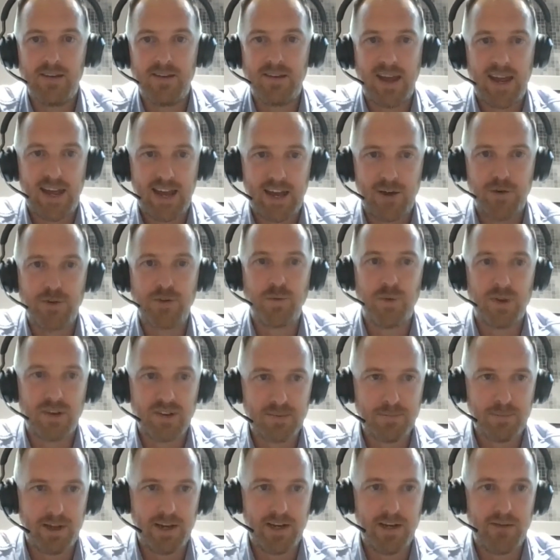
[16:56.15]
is how
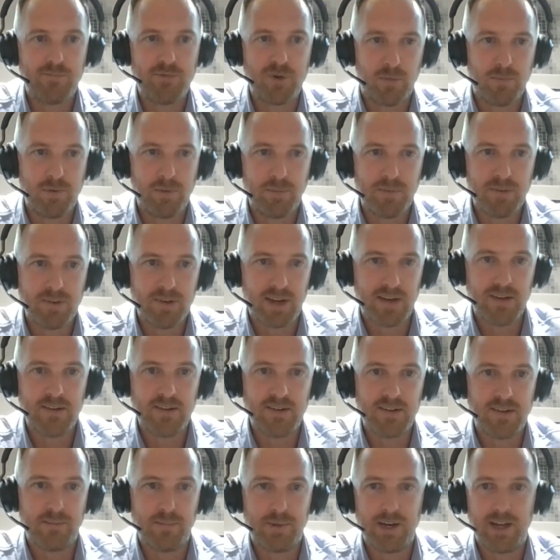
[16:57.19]
to explain a problem
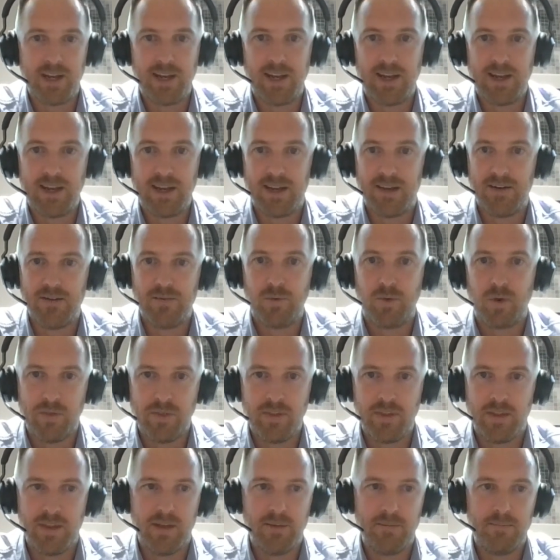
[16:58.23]
set to somebody and
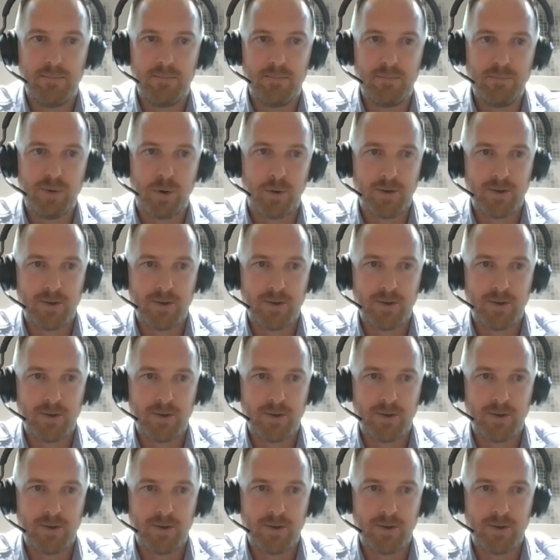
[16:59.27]
what the